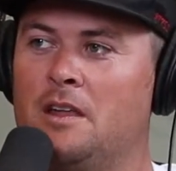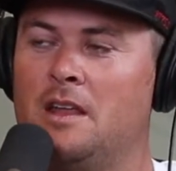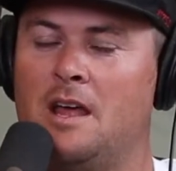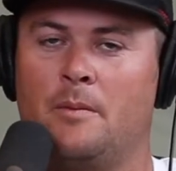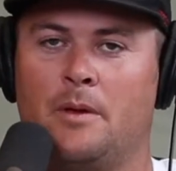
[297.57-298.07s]
And
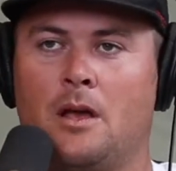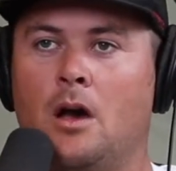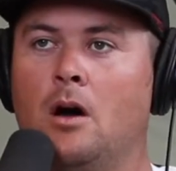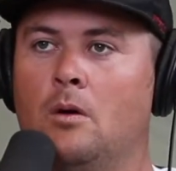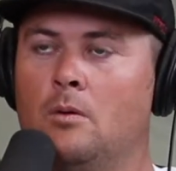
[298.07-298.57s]
now I'm like,
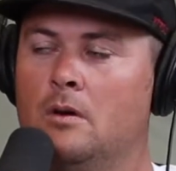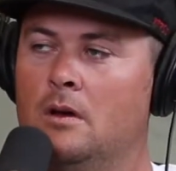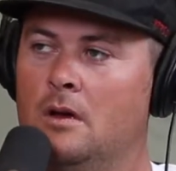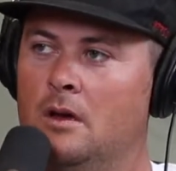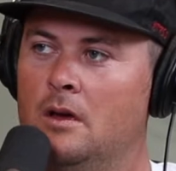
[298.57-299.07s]
oh,
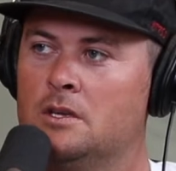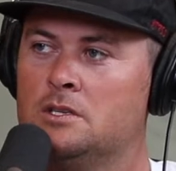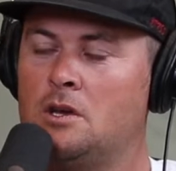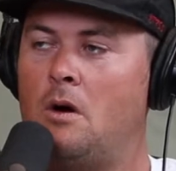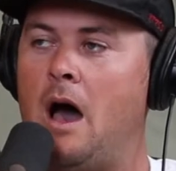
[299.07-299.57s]

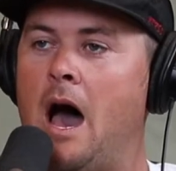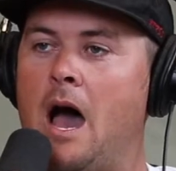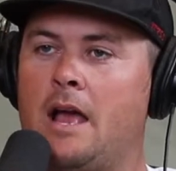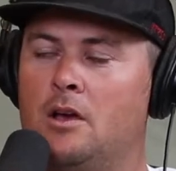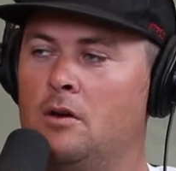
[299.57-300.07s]
So
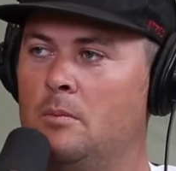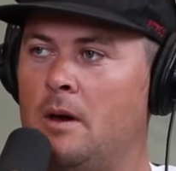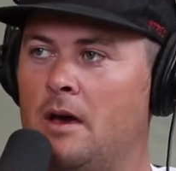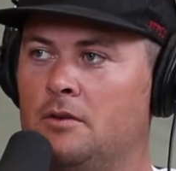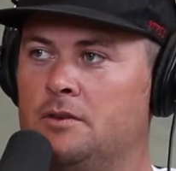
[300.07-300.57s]
I go to
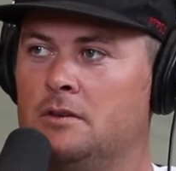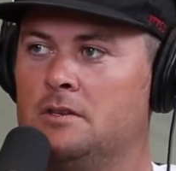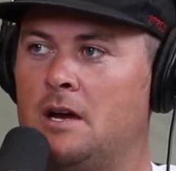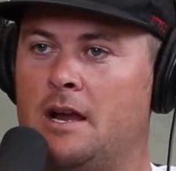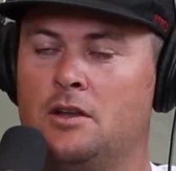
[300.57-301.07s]
battle to
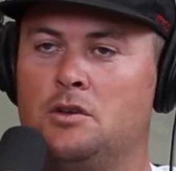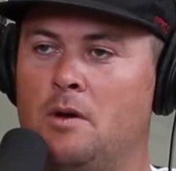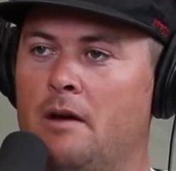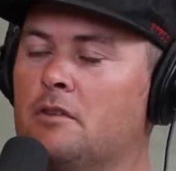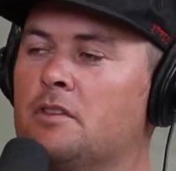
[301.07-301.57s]
try to do
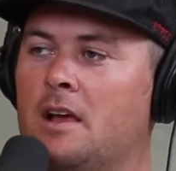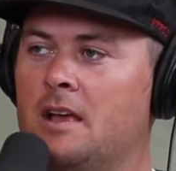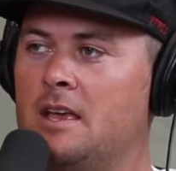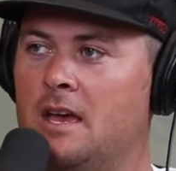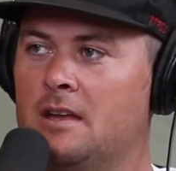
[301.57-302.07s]
everything I
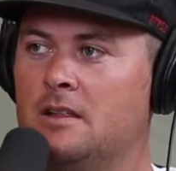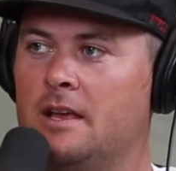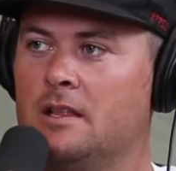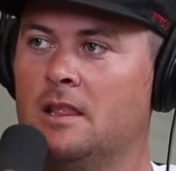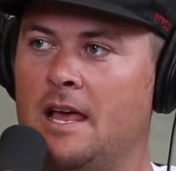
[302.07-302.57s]
can to
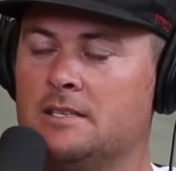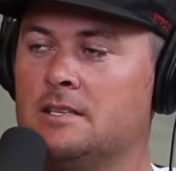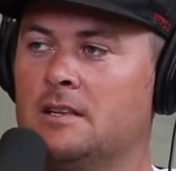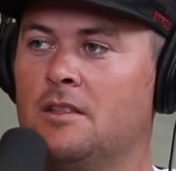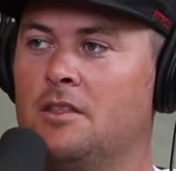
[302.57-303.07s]
like
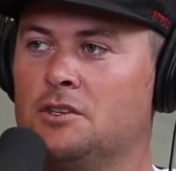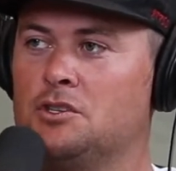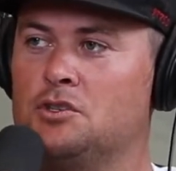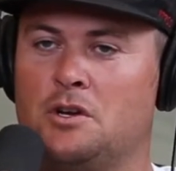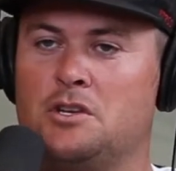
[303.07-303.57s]
lessen the
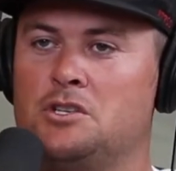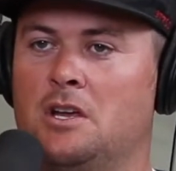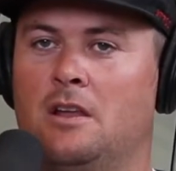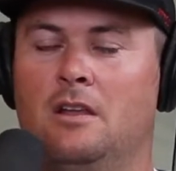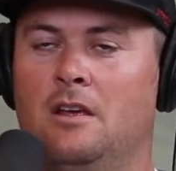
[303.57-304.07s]

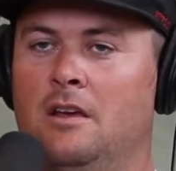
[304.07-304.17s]
stringent